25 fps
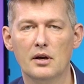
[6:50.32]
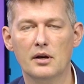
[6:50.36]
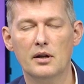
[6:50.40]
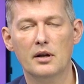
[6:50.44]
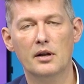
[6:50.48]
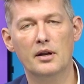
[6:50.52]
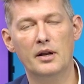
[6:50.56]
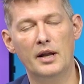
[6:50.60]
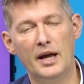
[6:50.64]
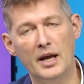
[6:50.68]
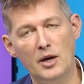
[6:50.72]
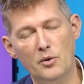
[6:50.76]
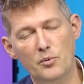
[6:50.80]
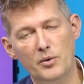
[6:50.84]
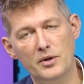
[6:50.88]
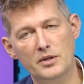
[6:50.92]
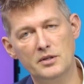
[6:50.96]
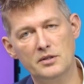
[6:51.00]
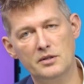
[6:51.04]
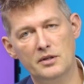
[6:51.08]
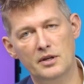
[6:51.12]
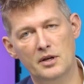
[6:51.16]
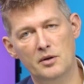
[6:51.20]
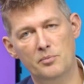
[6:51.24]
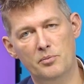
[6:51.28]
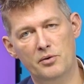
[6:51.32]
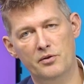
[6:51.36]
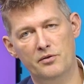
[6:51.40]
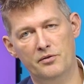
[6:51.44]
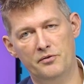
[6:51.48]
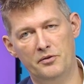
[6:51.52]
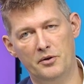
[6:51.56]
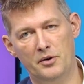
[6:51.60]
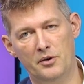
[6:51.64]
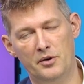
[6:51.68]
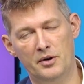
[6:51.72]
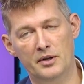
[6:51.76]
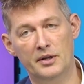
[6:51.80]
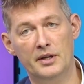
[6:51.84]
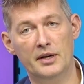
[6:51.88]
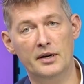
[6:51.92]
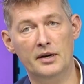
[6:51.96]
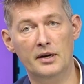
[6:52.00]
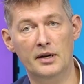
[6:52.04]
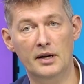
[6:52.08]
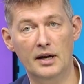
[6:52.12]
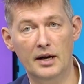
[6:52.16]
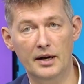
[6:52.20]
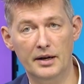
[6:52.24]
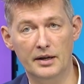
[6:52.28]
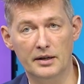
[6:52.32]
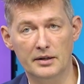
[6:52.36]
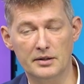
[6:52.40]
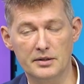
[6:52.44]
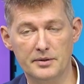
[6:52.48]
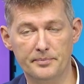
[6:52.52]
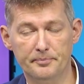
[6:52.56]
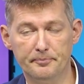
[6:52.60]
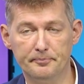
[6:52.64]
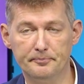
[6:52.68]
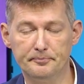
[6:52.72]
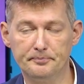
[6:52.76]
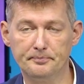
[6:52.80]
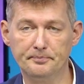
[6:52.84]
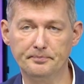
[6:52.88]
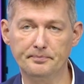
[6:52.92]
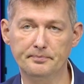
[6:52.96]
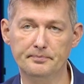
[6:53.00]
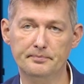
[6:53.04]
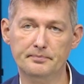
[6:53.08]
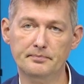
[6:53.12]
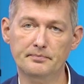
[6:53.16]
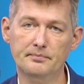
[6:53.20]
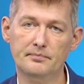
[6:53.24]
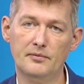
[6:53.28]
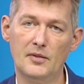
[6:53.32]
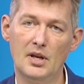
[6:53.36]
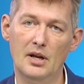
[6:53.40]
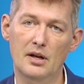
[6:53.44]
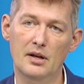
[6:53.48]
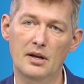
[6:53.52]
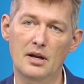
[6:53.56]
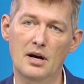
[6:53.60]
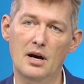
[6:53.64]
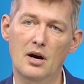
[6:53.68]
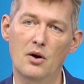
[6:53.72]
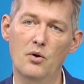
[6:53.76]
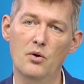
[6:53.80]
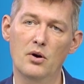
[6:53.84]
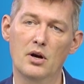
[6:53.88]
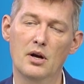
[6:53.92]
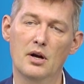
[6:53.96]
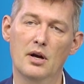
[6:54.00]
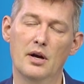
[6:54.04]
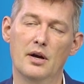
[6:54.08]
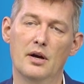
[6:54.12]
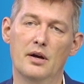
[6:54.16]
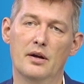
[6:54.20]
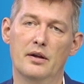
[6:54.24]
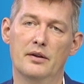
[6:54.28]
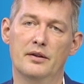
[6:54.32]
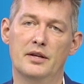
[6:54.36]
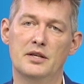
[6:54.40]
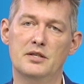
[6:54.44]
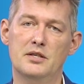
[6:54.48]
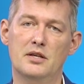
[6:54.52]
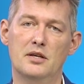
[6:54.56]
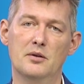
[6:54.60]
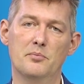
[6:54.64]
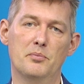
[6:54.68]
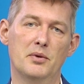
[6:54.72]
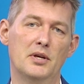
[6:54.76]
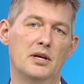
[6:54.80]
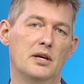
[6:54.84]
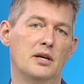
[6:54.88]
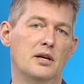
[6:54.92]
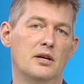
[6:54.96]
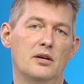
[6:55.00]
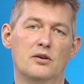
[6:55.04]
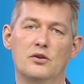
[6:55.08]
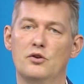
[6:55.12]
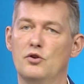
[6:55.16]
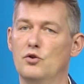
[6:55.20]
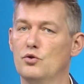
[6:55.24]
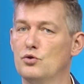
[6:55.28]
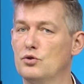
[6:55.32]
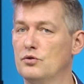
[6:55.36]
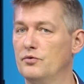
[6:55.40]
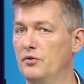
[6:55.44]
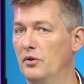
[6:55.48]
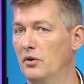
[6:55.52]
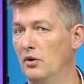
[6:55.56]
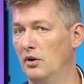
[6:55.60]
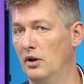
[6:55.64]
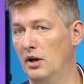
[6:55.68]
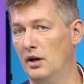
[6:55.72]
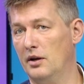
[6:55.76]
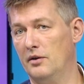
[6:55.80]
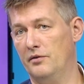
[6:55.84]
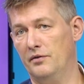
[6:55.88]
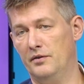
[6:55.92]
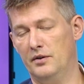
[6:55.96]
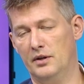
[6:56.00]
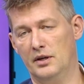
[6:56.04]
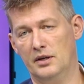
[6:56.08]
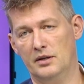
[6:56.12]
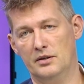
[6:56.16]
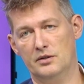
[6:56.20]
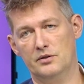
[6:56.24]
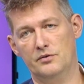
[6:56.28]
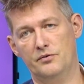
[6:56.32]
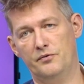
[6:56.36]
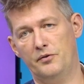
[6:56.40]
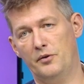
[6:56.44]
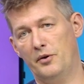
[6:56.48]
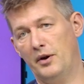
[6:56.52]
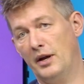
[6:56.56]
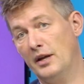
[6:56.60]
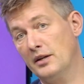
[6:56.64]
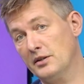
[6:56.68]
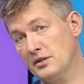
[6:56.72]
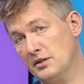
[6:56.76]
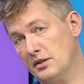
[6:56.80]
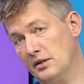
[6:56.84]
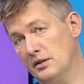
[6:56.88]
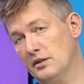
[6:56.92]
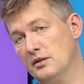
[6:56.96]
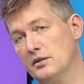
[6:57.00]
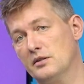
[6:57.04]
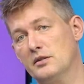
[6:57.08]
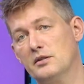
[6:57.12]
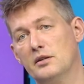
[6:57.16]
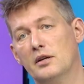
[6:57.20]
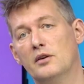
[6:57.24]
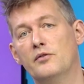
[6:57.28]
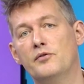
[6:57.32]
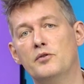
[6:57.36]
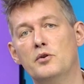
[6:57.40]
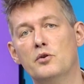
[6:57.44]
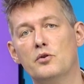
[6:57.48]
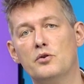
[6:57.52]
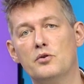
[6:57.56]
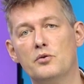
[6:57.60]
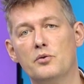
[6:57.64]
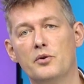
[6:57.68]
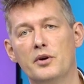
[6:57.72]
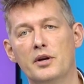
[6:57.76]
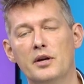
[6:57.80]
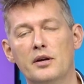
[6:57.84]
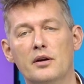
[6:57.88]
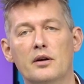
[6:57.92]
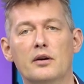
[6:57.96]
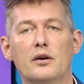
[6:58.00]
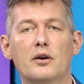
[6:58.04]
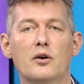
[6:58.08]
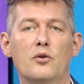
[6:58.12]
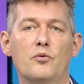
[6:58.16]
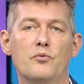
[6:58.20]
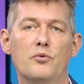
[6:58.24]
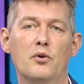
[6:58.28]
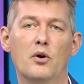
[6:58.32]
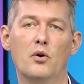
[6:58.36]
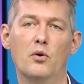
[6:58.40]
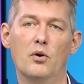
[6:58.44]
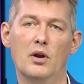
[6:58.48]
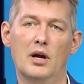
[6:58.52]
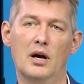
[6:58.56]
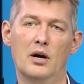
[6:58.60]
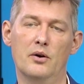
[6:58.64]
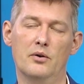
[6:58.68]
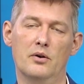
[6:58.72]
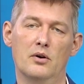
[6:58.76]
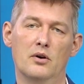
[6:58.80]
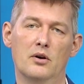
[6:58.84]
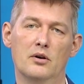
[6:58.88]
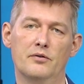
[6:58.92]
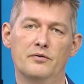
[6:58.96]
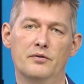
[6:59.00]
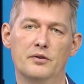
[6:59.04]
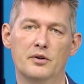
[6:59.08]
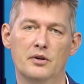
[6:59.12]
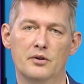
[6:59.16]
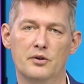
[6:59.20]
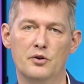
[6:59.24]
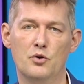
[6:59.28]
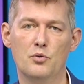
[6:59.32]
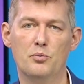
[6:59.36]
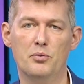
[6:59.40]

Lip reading: language they prefer in their client. Now, this can be used for a lot of things. For instance, if you're doing a rollout of a new